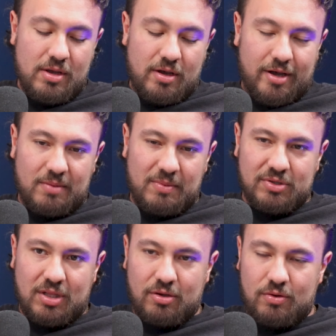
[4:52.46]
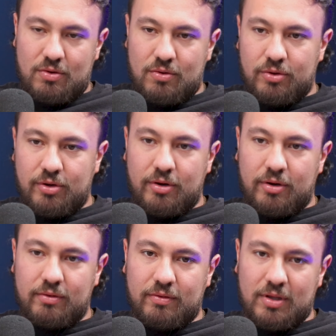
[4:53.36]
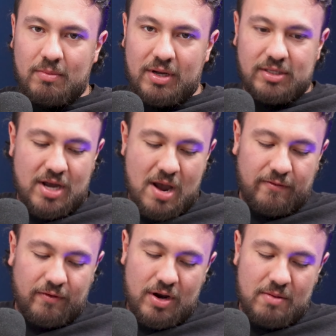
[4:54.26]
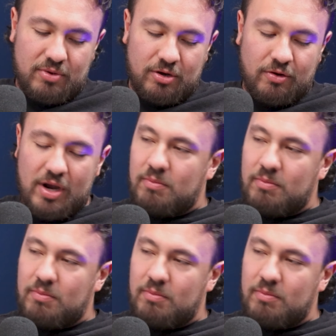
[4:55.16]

Um, he was a little older than my time frame, but Craig